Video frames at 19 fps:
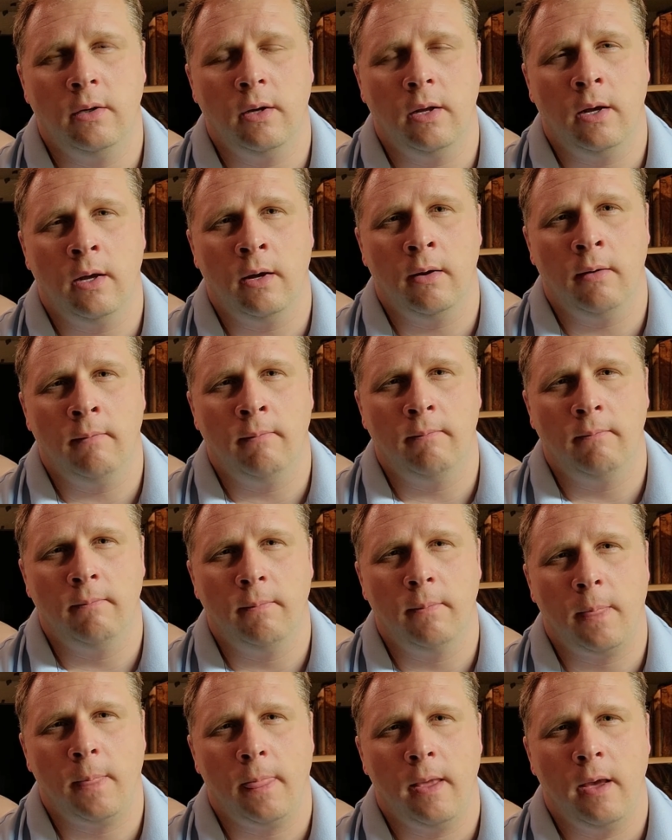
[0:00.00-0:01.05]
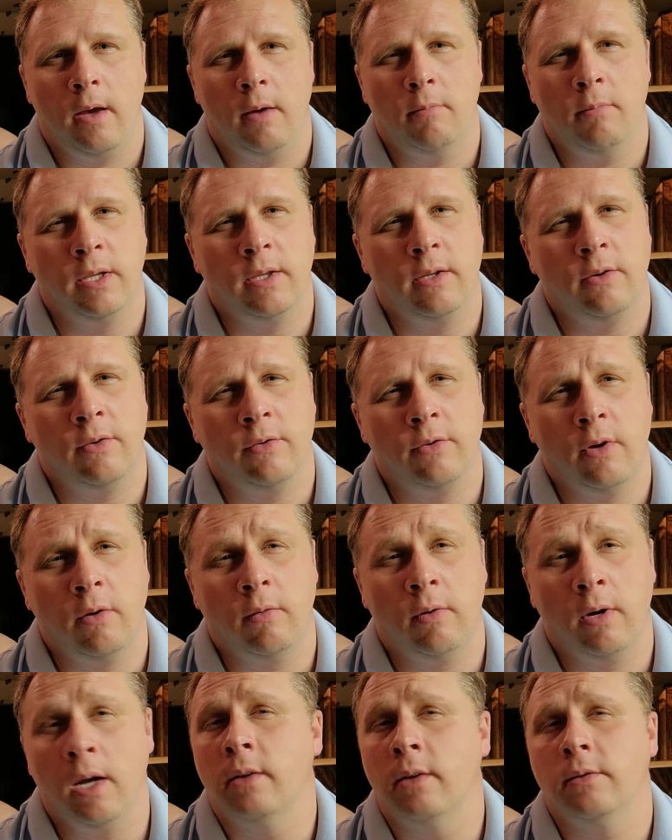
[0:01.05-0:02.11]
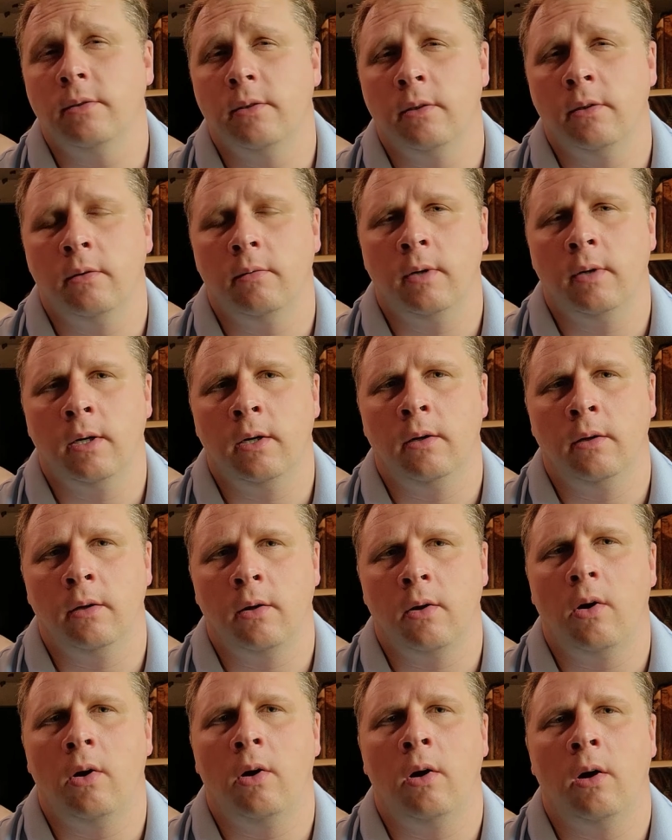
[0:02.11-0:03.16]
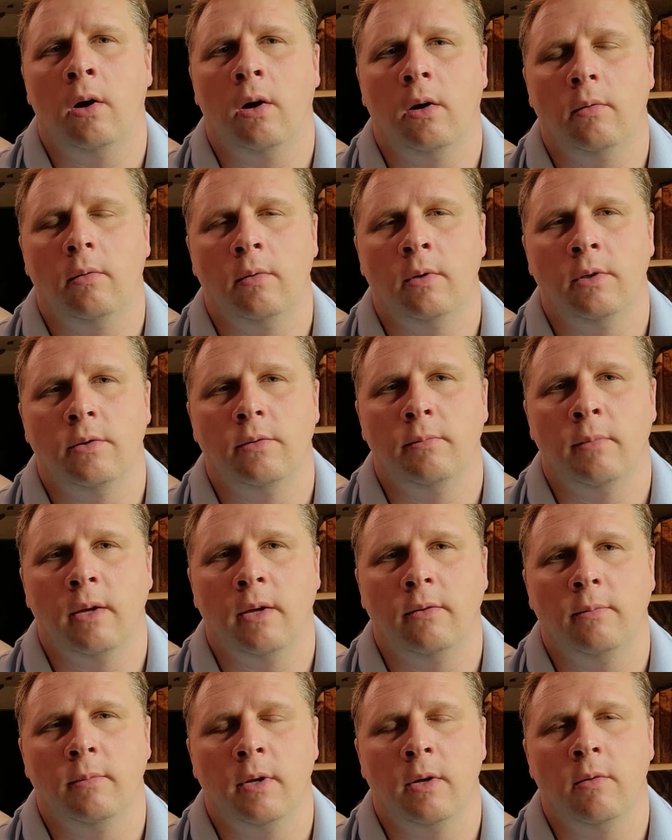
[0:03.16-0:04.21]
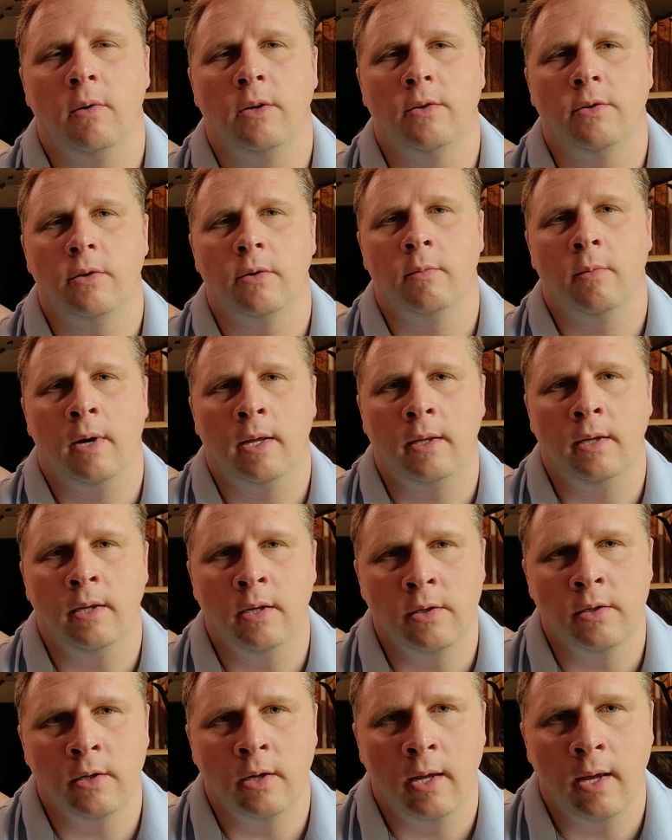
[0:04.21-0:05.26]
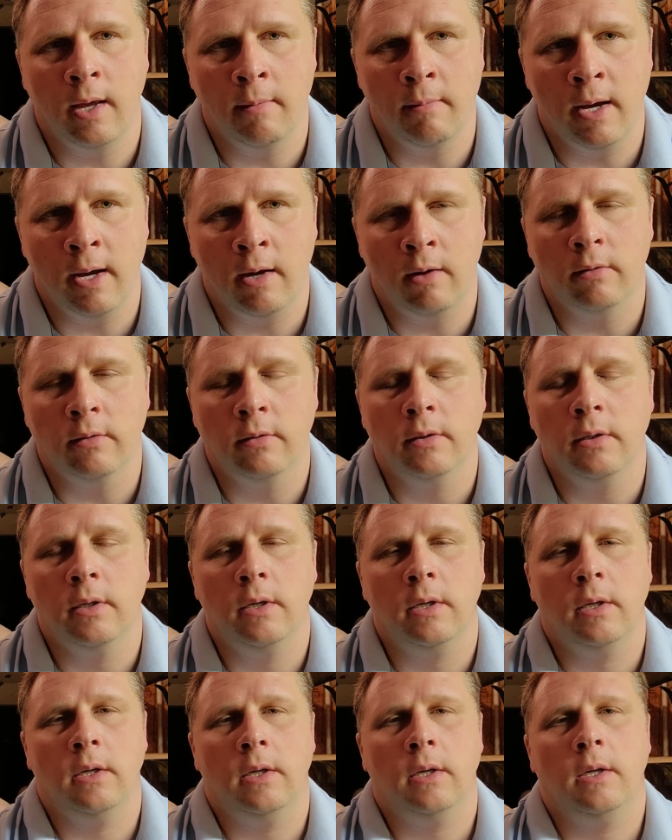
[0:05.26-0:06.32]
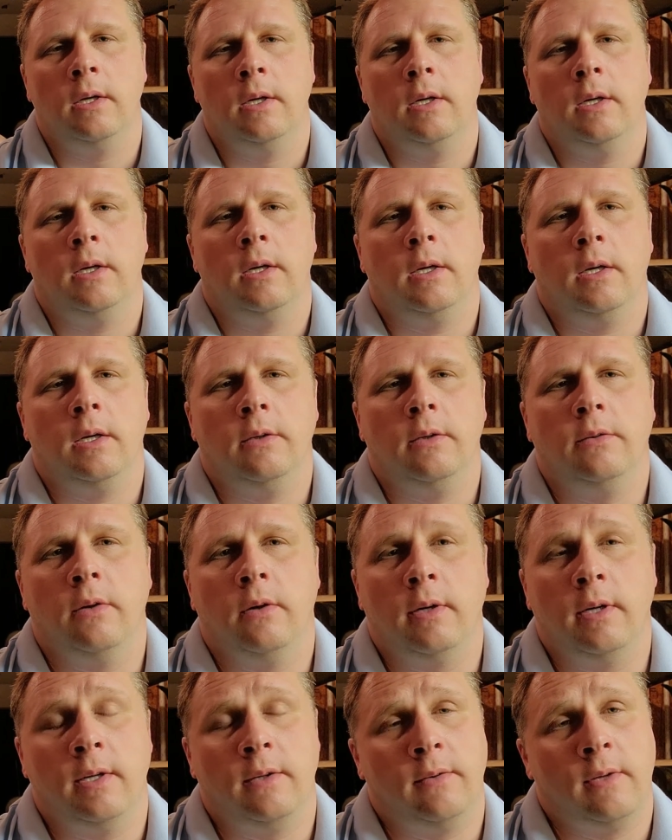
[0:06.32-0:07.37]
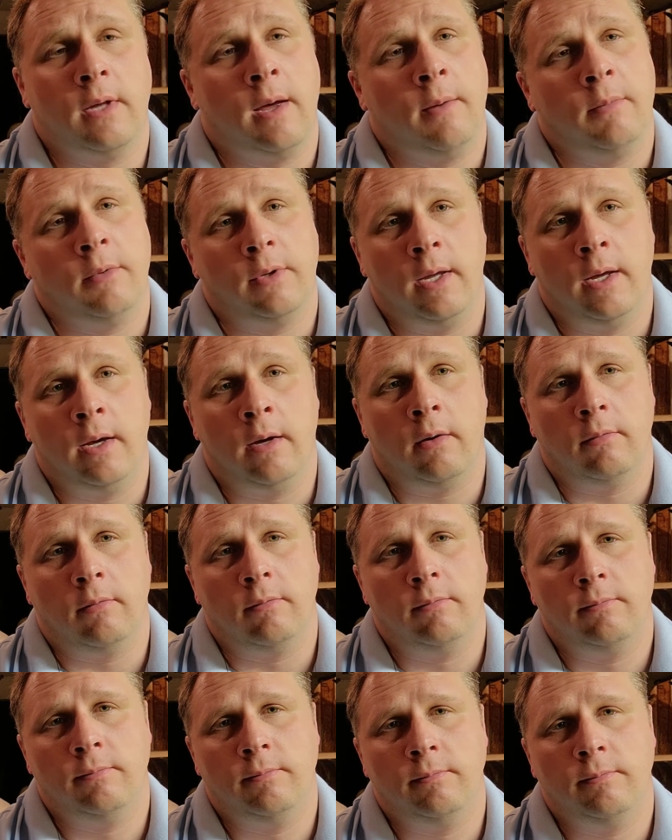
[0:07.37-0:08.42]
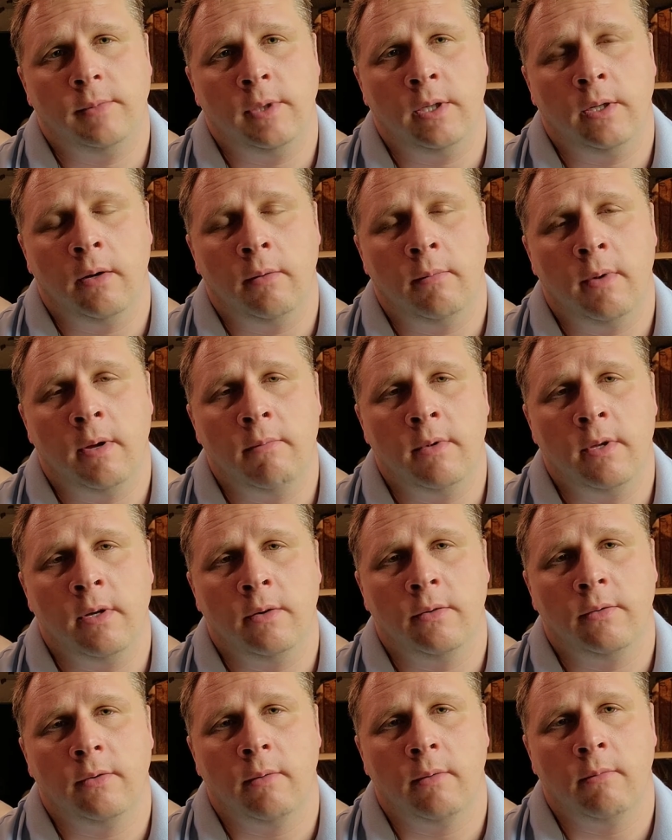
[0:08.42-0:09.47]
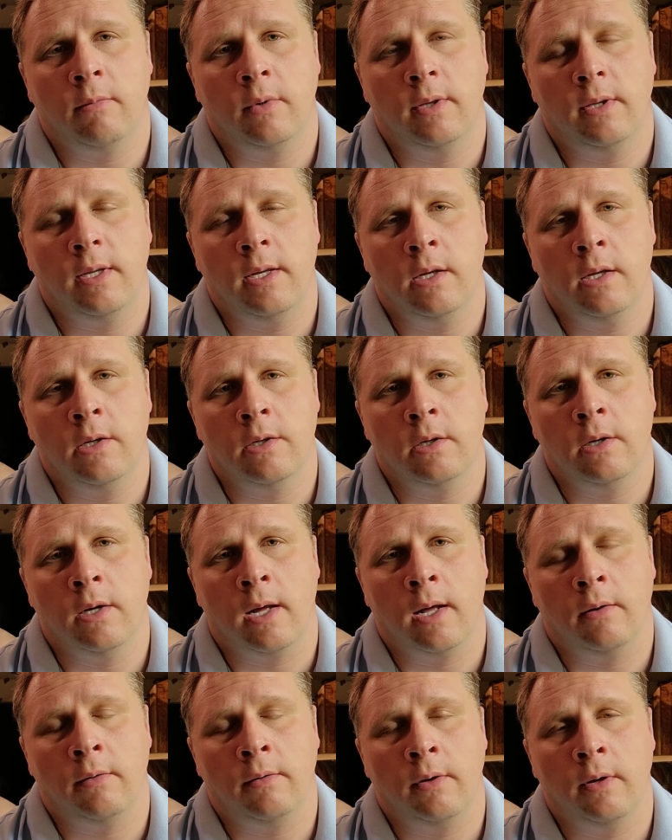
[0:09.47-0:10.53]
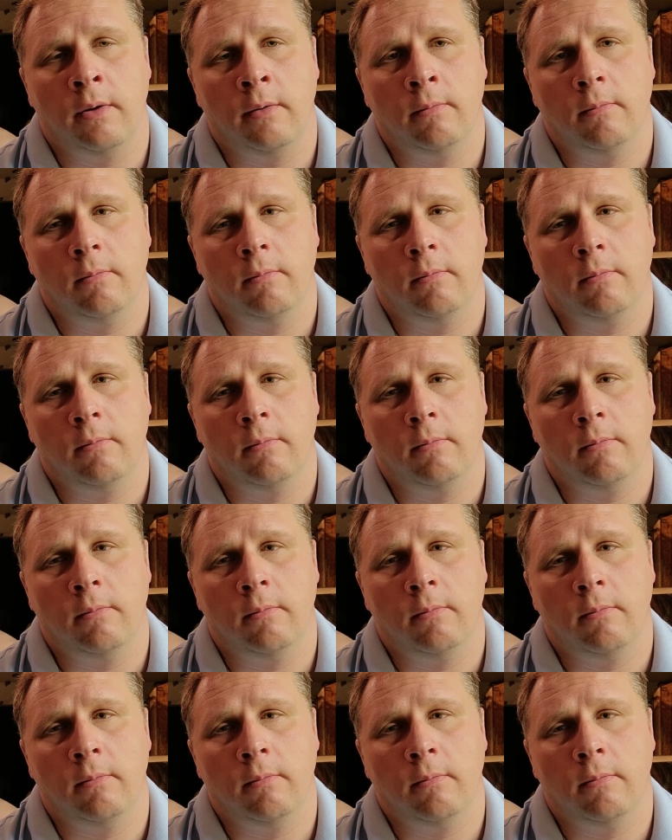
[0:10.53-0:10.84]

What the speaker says: But there's no rust in the rear of the car, which makes me question why the engine came out. So I guess time will tell. You know, maybe there's something with the engine. I don't know.